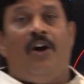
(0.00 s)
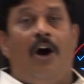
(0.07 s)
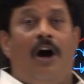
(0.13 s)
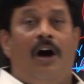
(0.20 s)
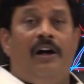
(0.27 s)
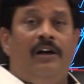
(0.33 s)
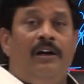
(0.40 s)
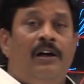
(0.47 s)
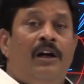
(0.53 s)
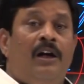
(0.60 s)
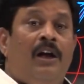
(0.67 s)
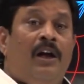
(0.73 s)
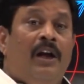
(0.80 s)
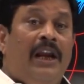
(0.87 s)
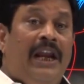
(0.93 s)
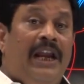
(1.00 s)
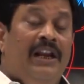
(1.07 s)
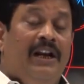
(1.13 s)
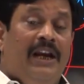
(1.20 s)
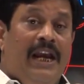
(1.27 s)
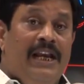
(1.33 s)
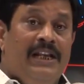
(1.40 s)
R
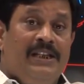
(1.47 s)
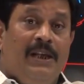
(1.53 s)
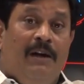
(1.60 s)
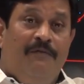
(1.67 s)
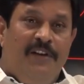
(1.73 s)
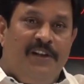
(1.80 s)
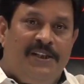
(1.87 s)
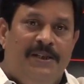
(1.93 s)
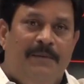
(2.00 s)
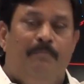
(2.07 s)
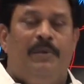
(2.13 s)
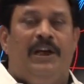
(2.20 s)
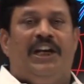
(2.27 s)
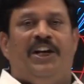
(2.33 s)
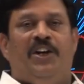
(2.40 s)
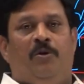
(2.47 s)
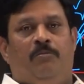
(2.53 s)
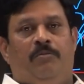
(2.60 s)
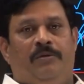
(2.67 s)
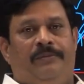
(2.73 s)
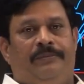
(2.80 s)
in case of a simple cube.